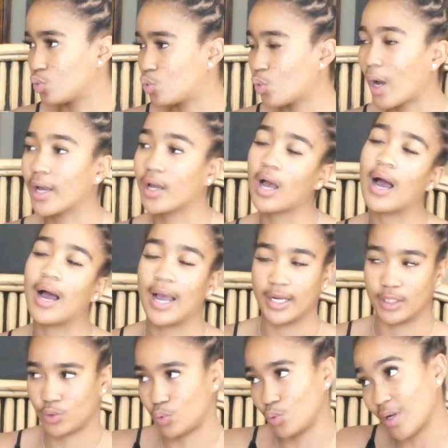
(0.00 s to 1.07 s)
So
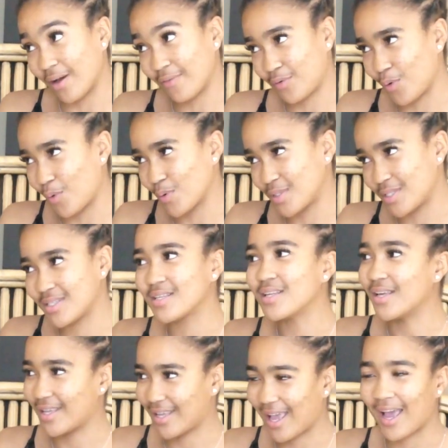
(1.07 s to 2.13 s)
I do love clothes.
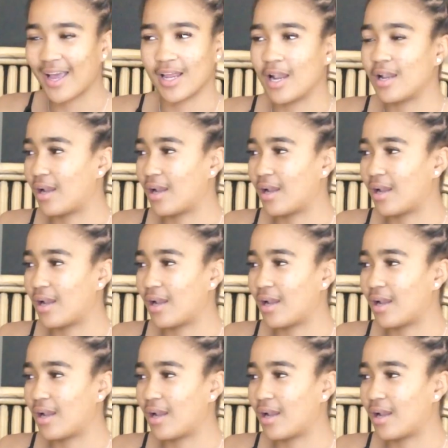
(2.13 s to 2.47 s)
Yeah, I